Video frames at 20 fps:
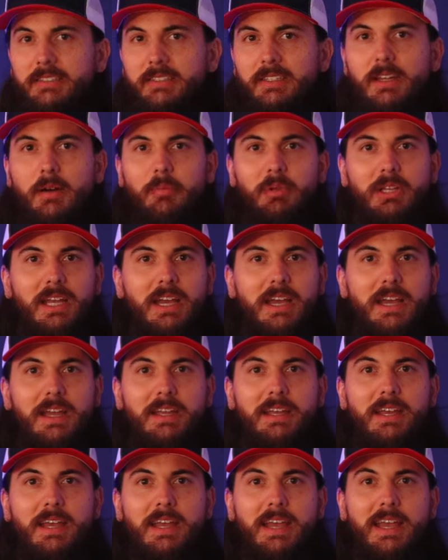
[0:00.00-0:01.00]

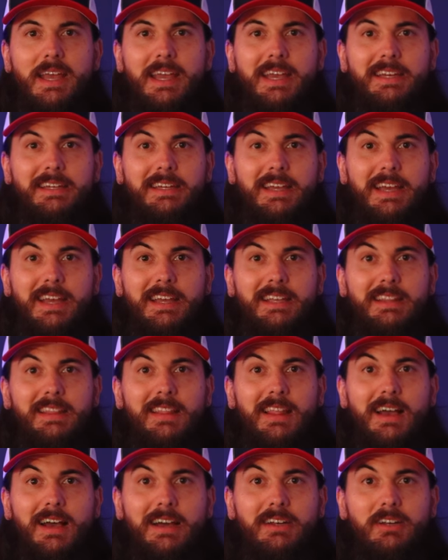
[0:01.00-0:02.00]
NCAA, and a
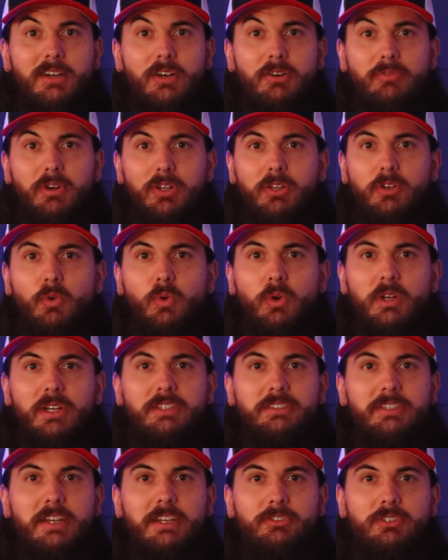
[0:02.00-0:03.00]
lot of other
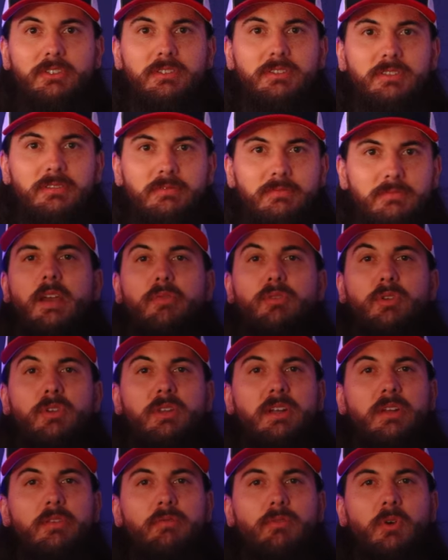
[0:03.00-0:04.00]
organizations. If you're
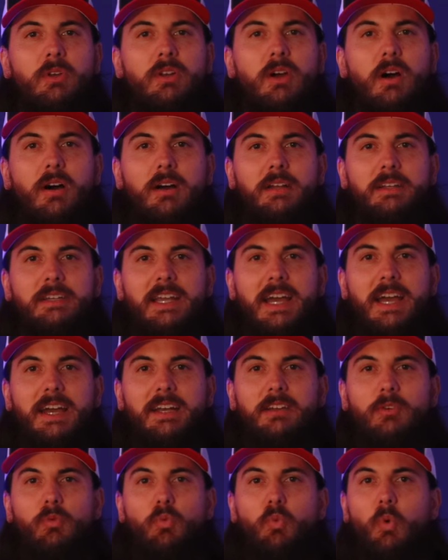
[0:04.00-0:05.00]
looking for an
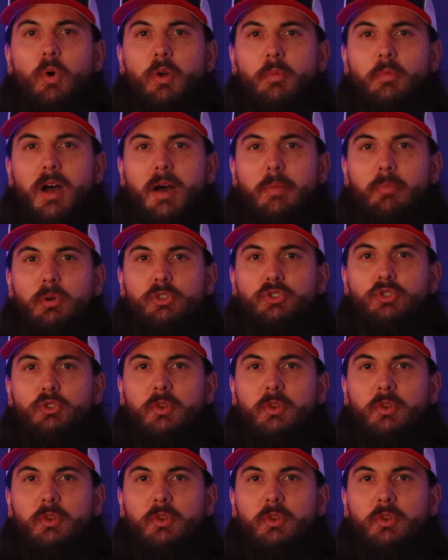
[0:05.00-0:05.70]
on-deck warm-up or